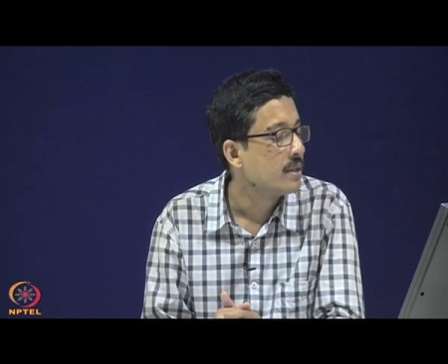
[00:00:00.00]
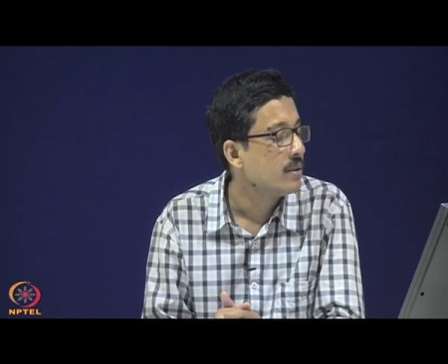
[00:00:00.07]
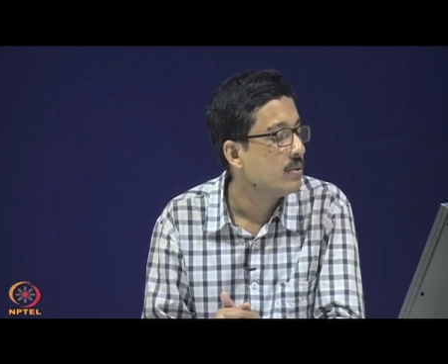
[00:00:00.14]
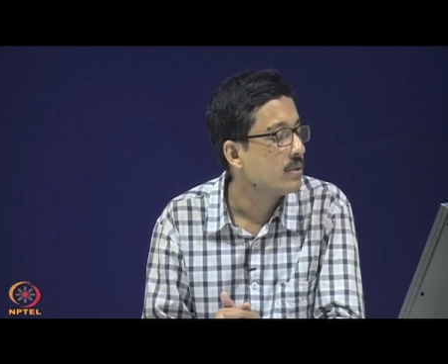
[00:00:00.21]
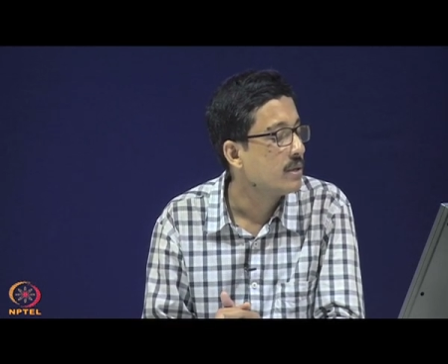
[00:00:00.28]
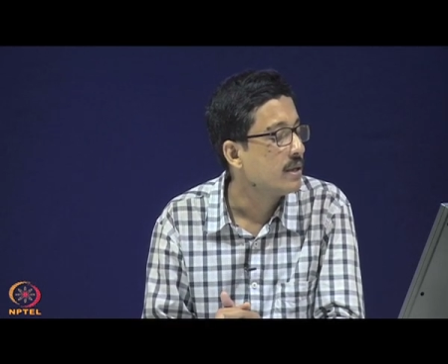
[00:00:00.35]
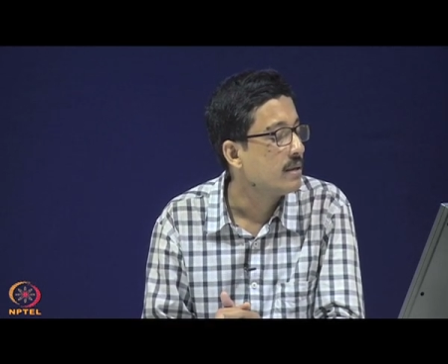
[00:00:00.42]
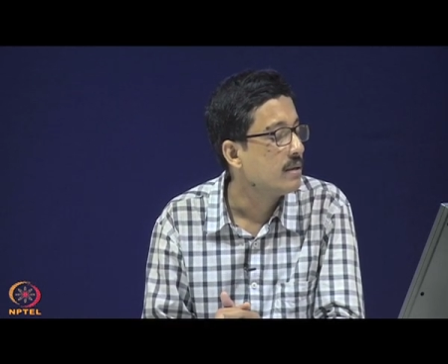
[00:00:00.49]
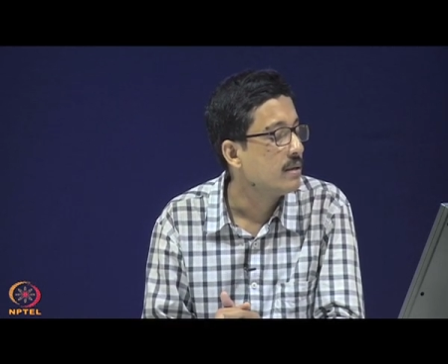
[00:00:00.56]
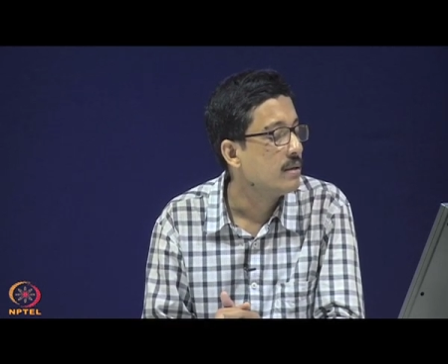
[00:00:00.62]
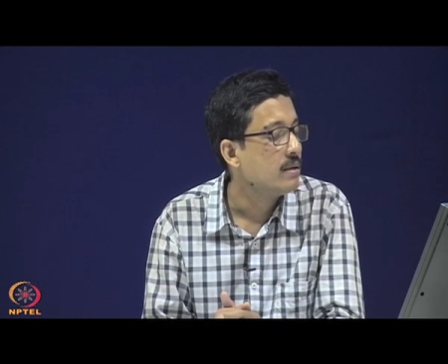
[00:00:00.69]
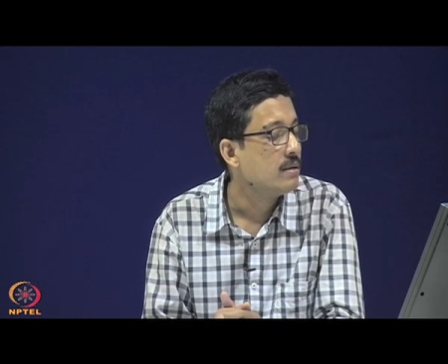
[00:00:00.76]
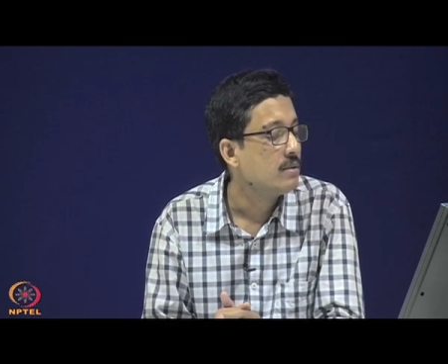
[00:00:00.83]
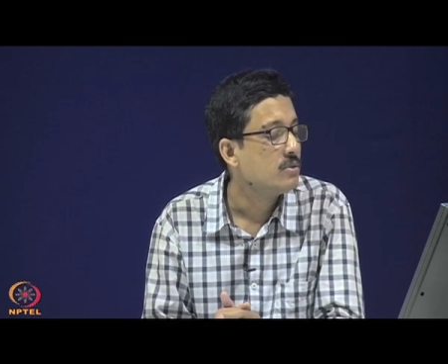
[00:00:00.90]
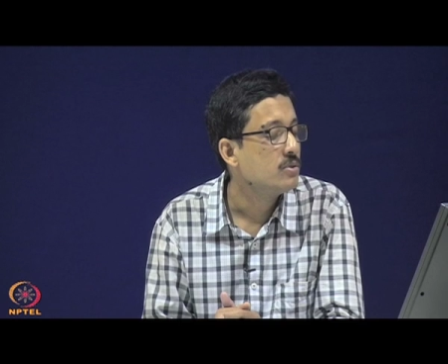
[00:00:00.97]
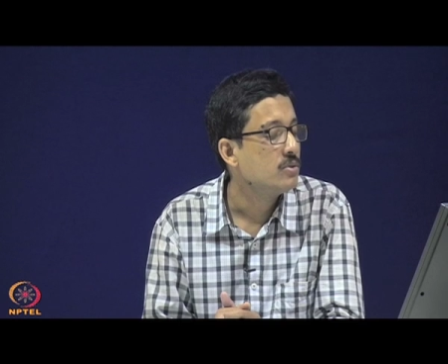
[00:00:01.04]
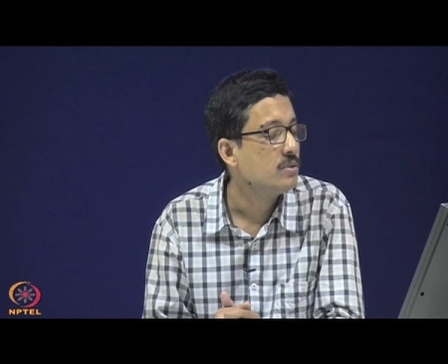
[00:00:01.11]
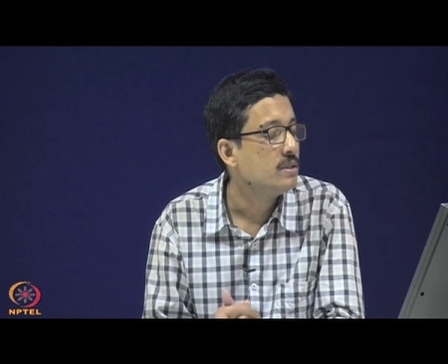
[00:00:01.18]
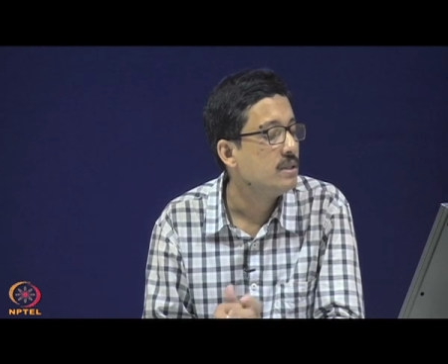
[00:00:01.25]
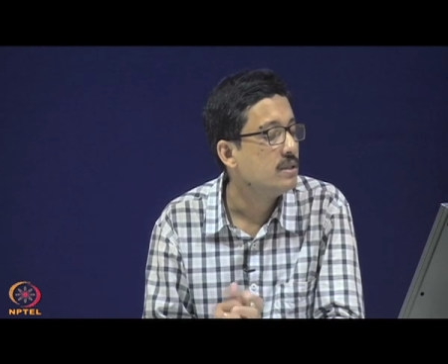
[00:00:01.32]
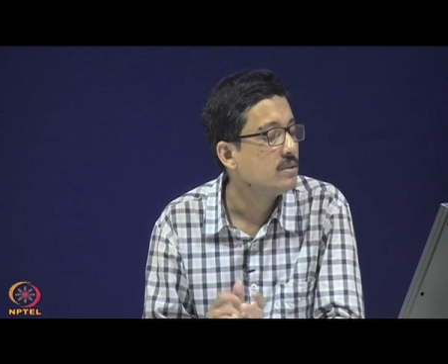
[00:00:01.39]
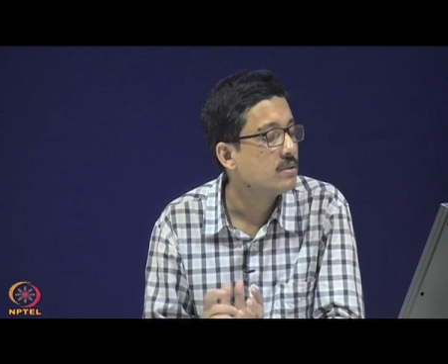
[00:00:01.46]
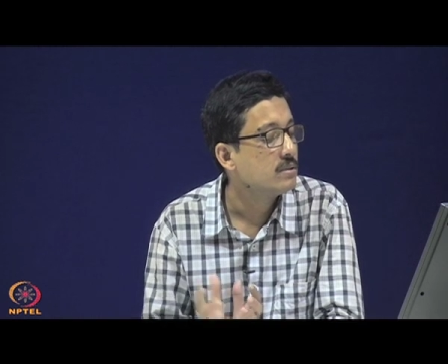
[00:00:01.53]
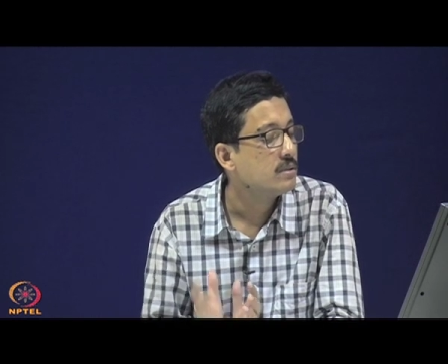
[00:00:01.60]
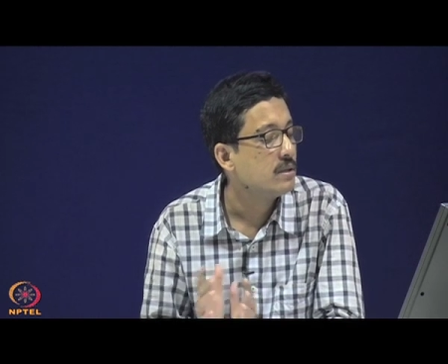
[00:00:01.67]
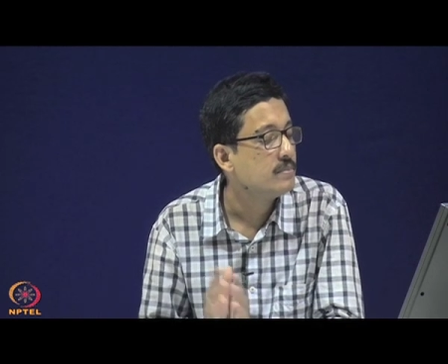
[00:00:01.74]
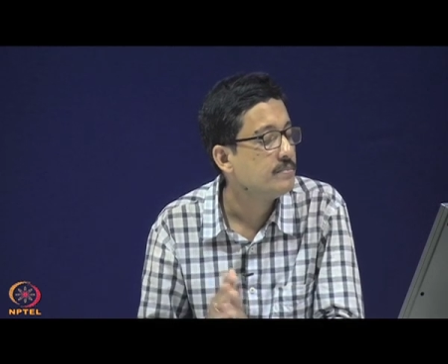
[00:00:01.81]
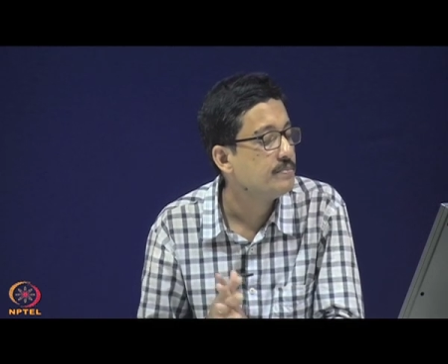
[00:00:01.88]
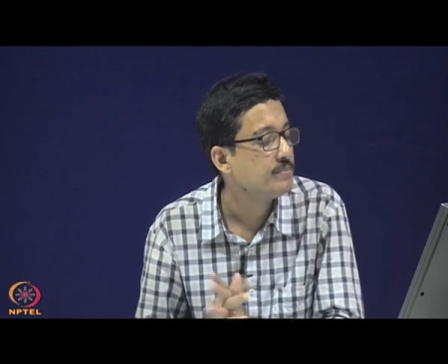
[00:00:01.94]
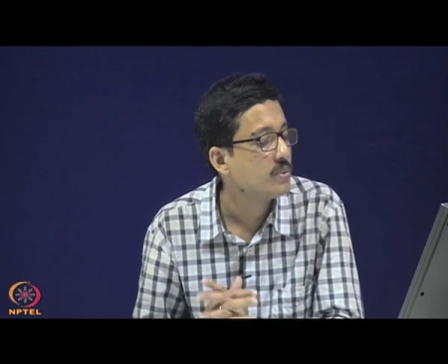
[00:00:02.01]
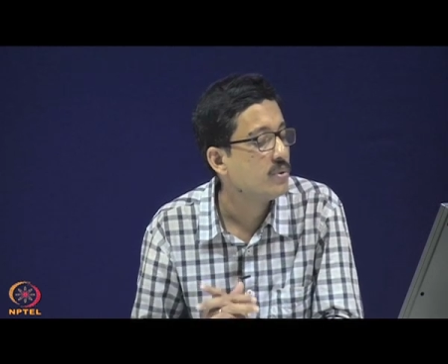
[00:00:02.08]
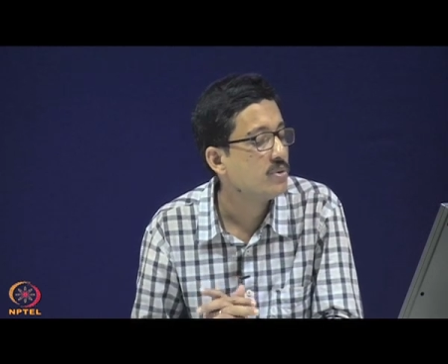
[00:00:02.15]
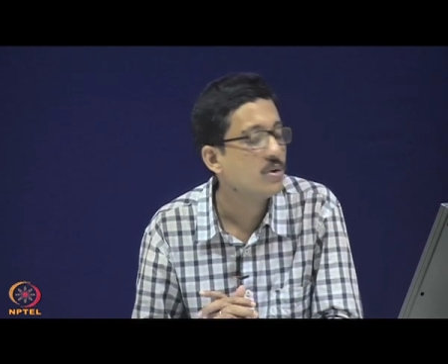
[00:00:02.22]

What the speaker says: Okay, so these we